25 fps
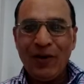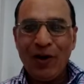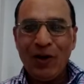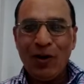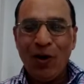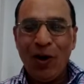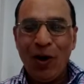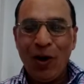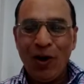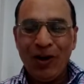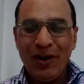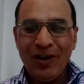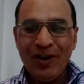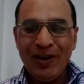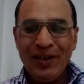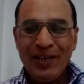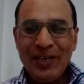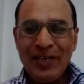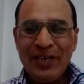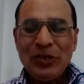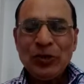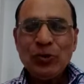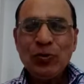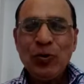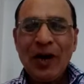for All
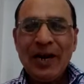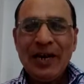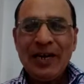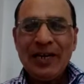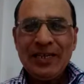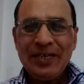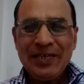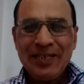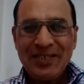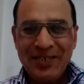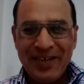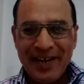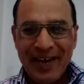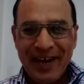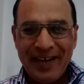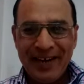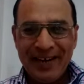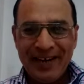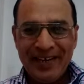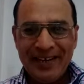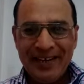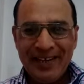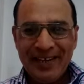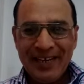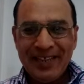is to
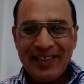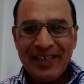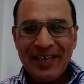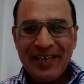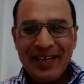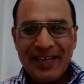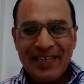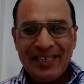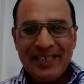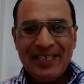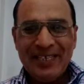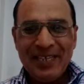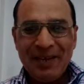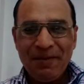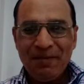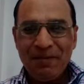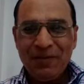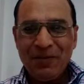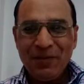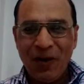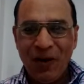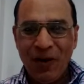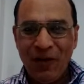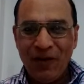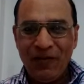understand the
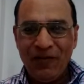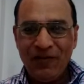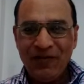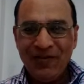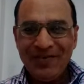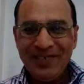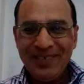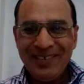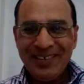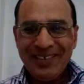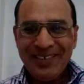concept of